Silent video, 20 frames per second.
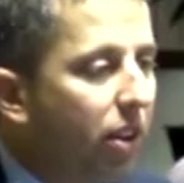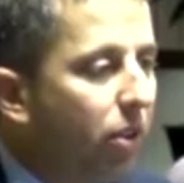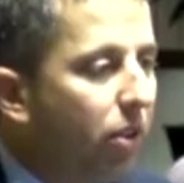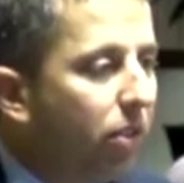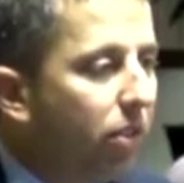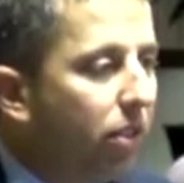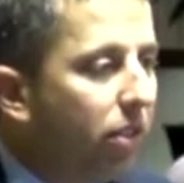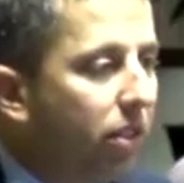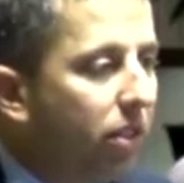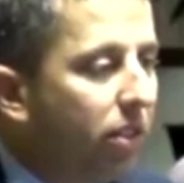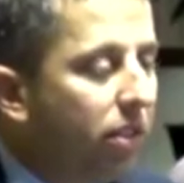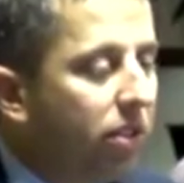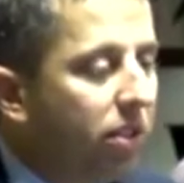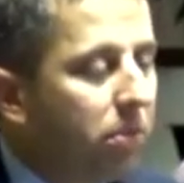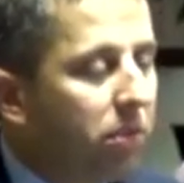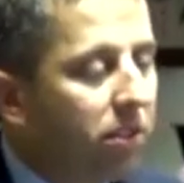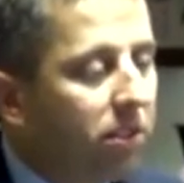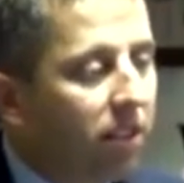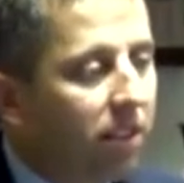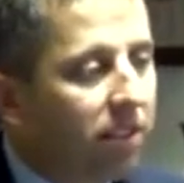though
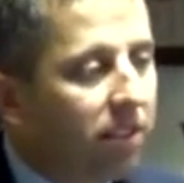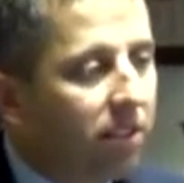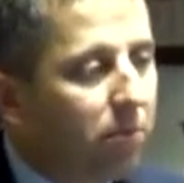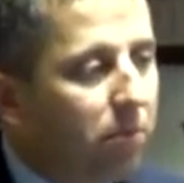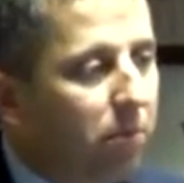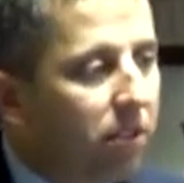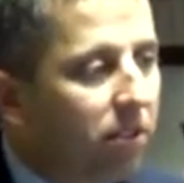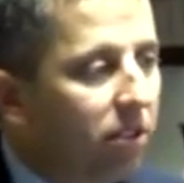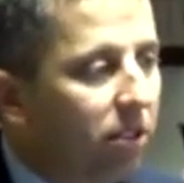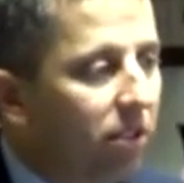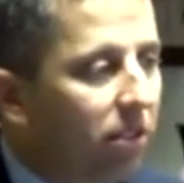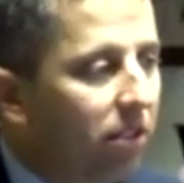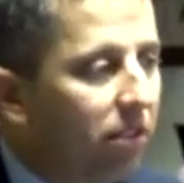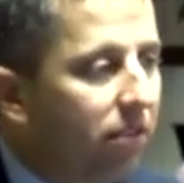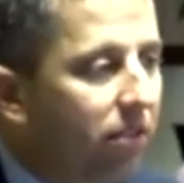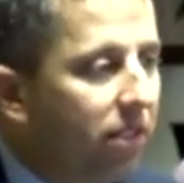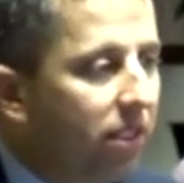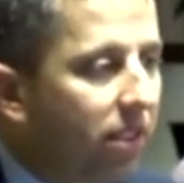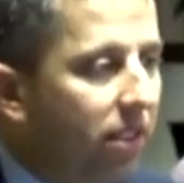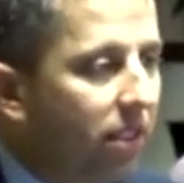some of the studies have been a little
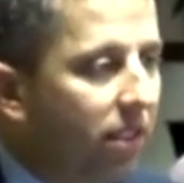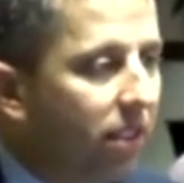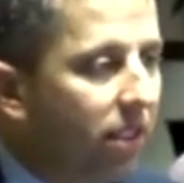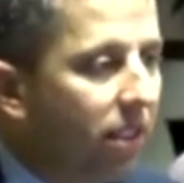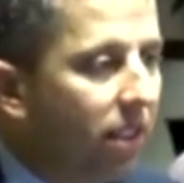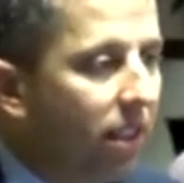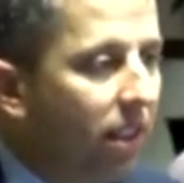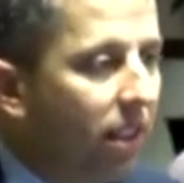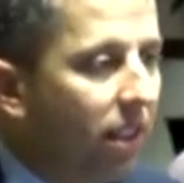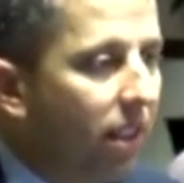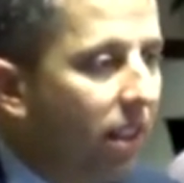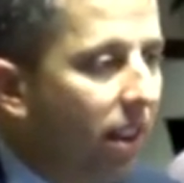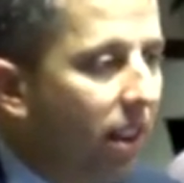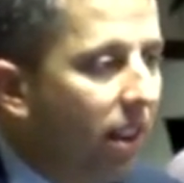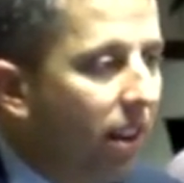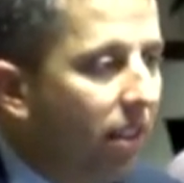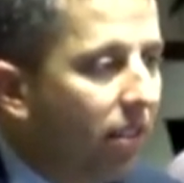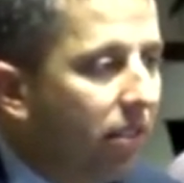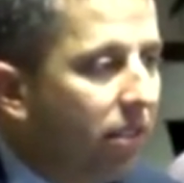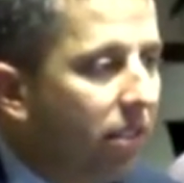conflicting,
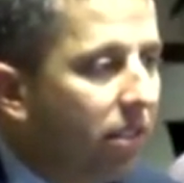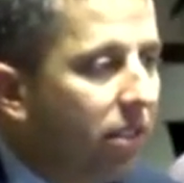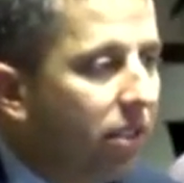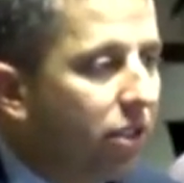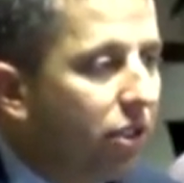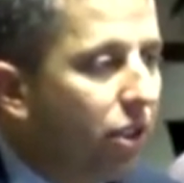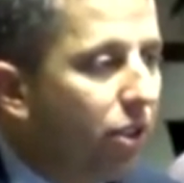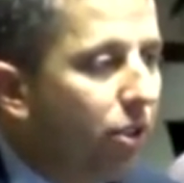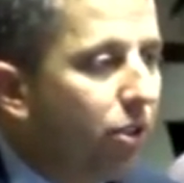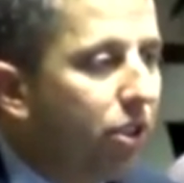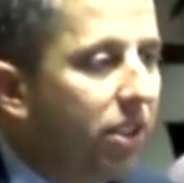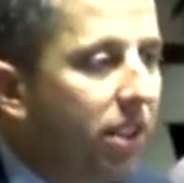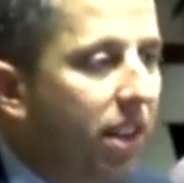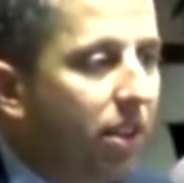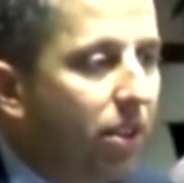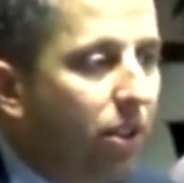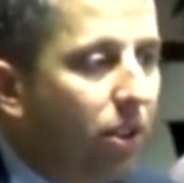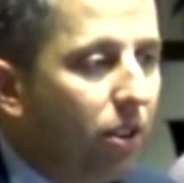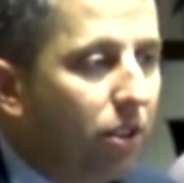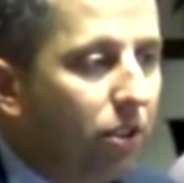discouraging
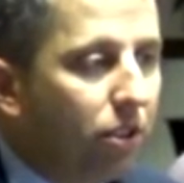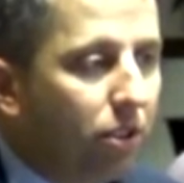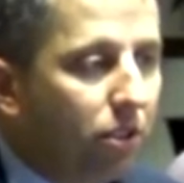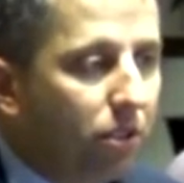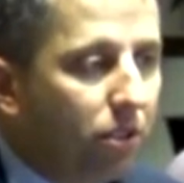alcohol